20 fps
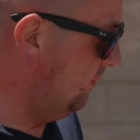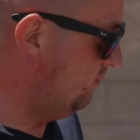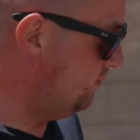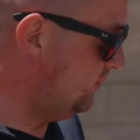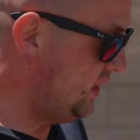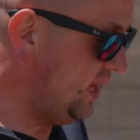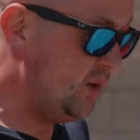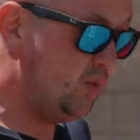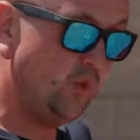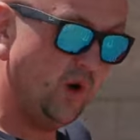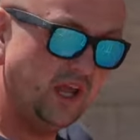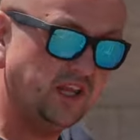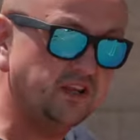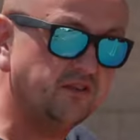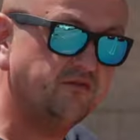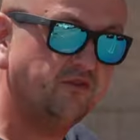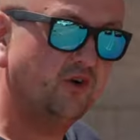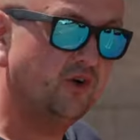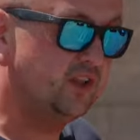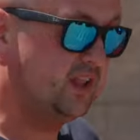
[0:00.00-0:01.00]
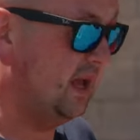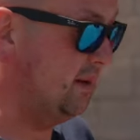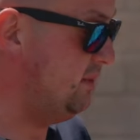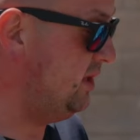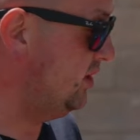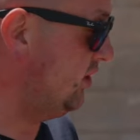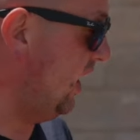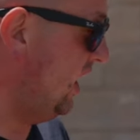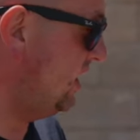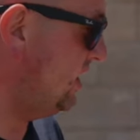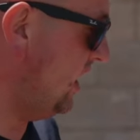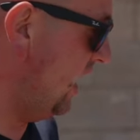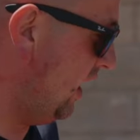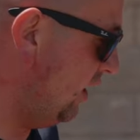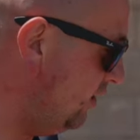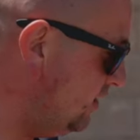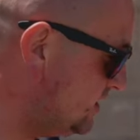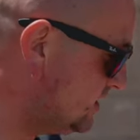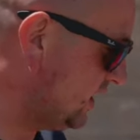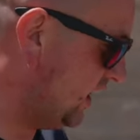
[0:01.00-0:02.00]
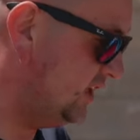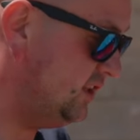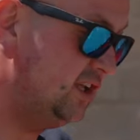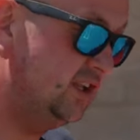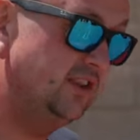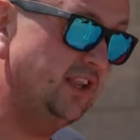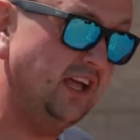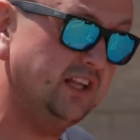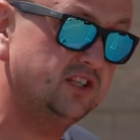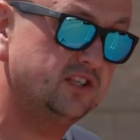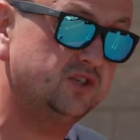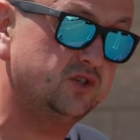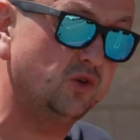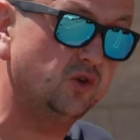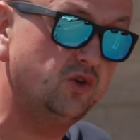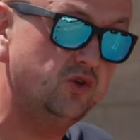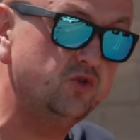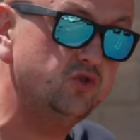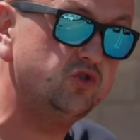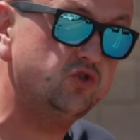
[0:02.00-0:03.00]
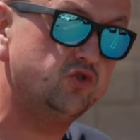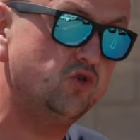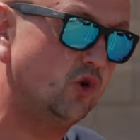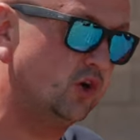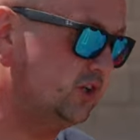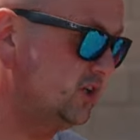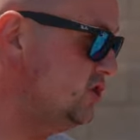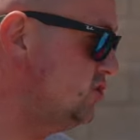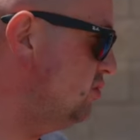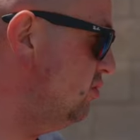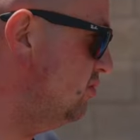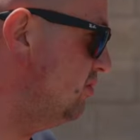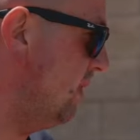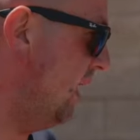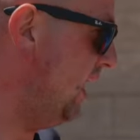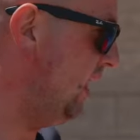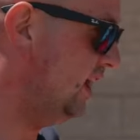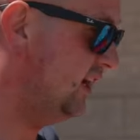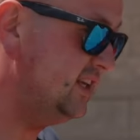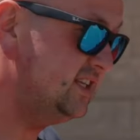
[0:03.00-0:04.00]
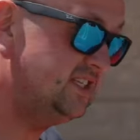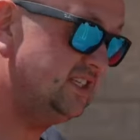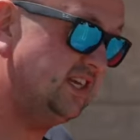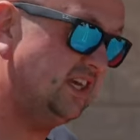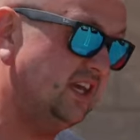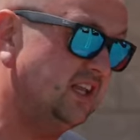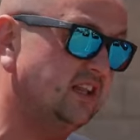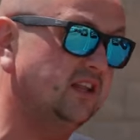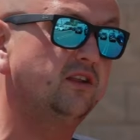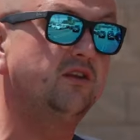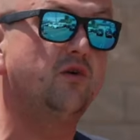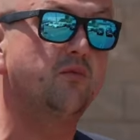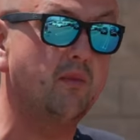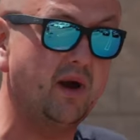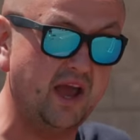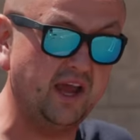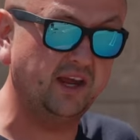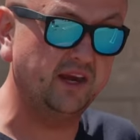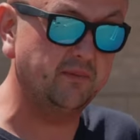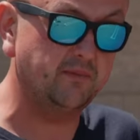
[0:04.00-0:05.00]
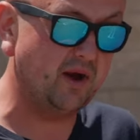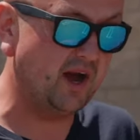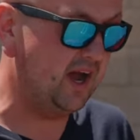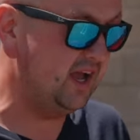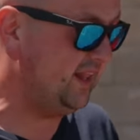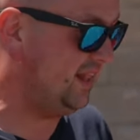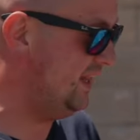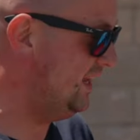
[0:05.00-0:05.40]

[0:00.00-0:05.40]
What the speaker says: they're waiting for it. I mean, right now it's kind of not so huge shortage. You might gonna see it and you might gonna buy it,